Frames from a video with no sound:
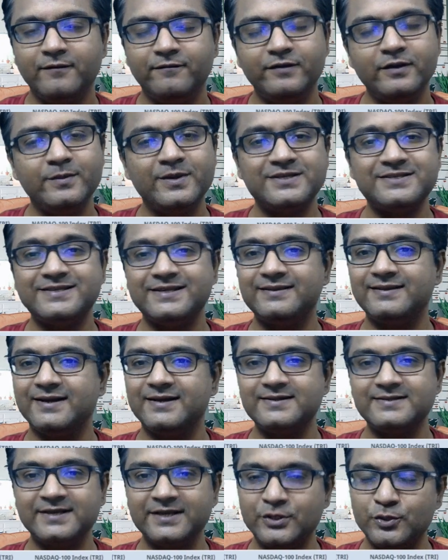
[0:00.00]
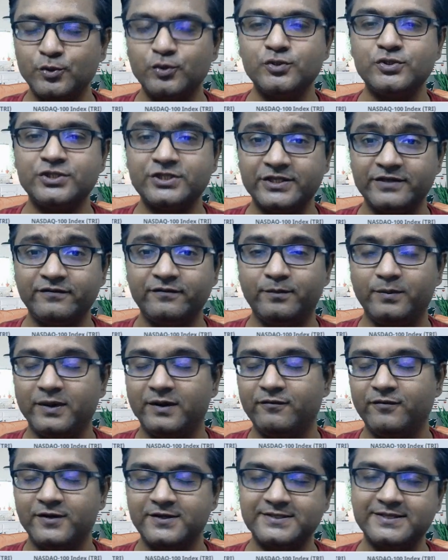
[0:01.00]
We may see that is a huge shift,
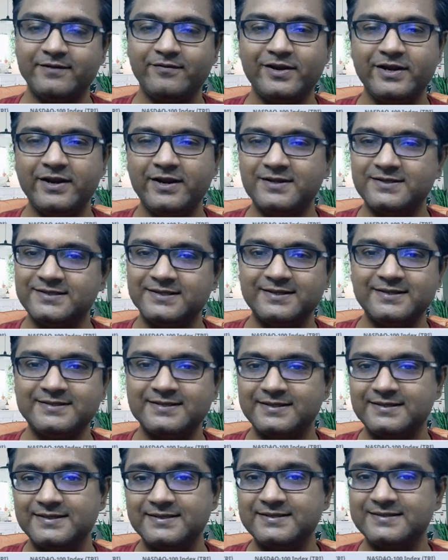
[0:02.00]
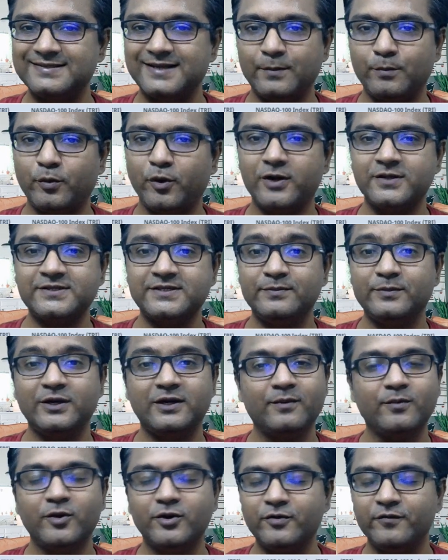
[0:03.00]
but for 7 years, this is the approximate
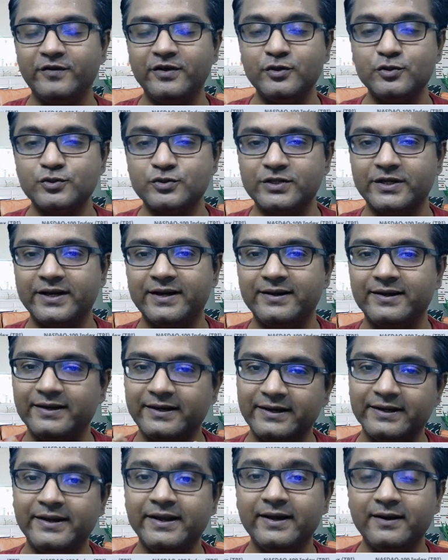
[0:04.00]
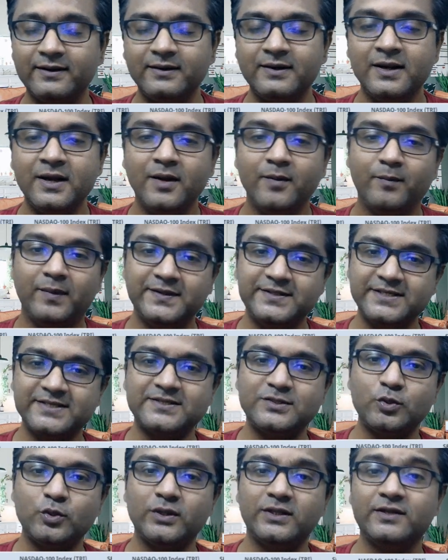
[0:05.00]
amount we used to get in India. But
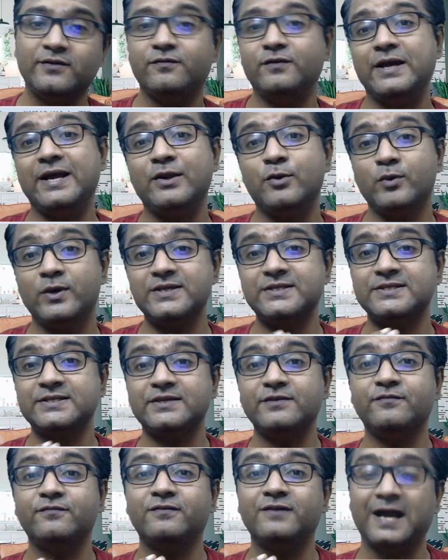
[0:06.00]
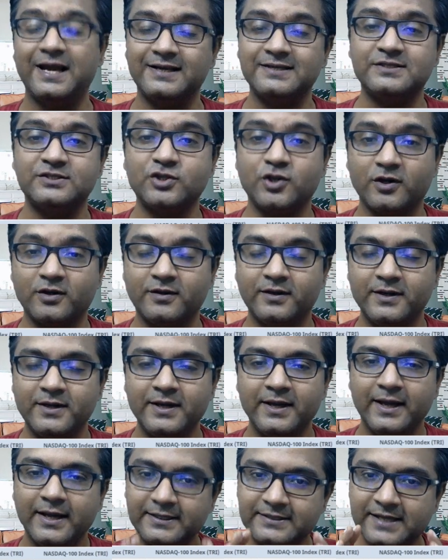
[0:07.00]
just look at the NYSE FANG stock.
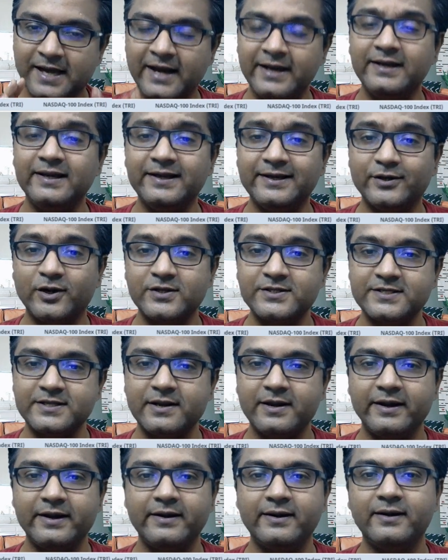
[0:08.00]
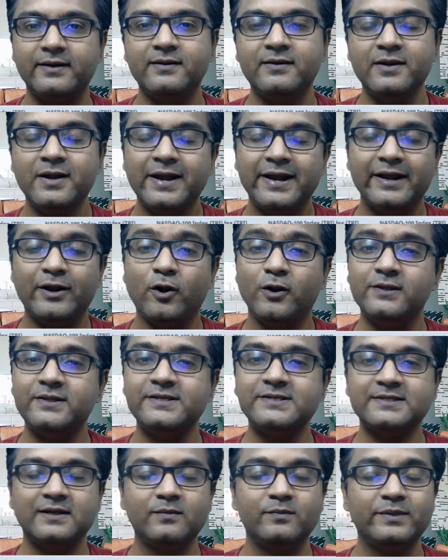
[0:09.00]
It's highly concentrated, and all
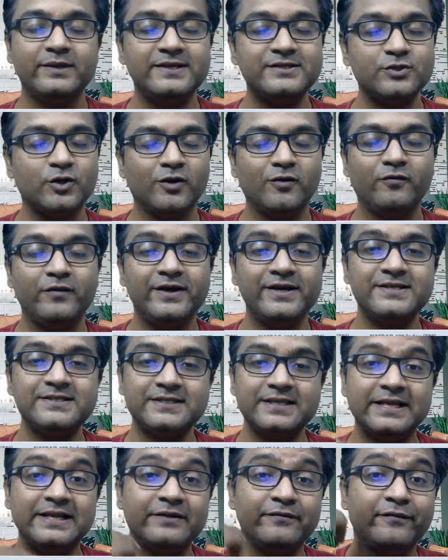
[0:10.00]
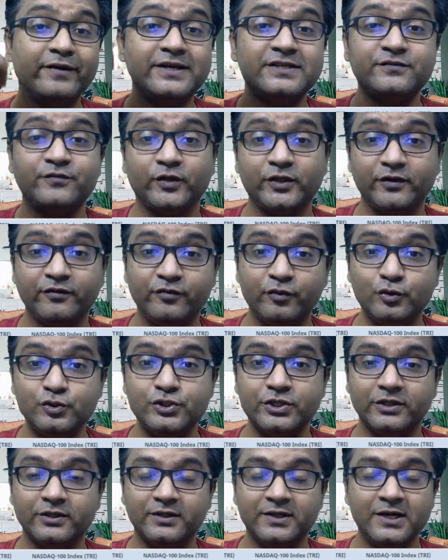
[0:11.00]
these companies always invest for the
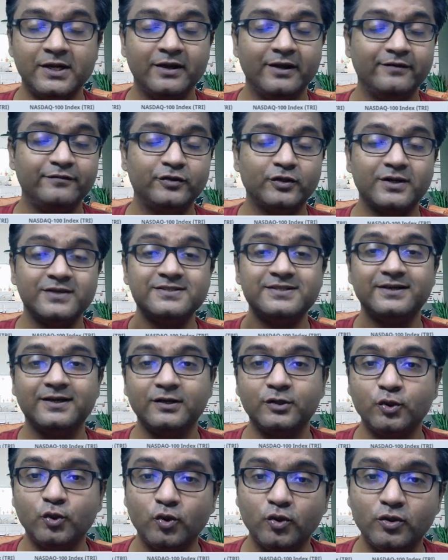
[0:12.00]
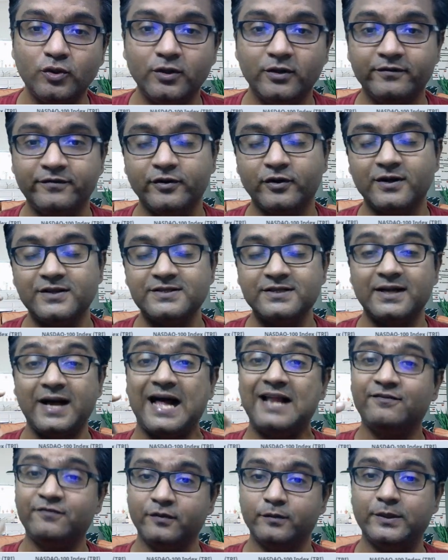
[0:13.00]
future. If you consider Google, if you consider
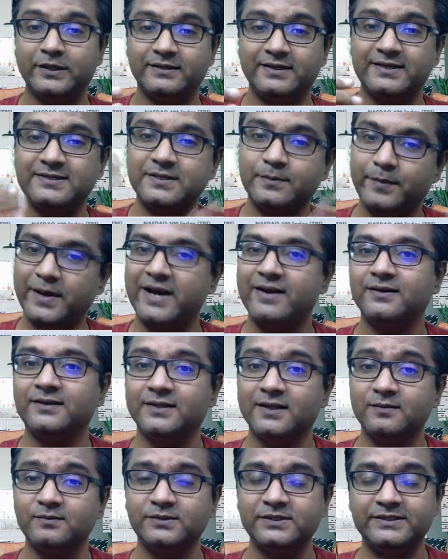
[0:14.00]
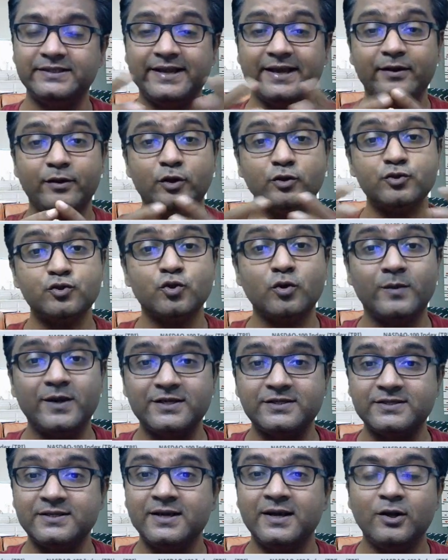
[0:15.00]
Alphabet, that's a parent company. They have so
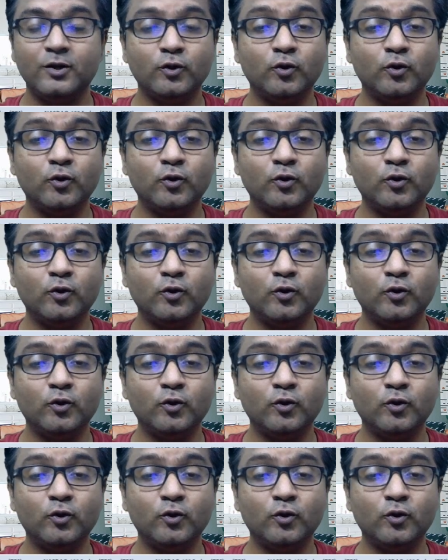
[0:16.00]
much.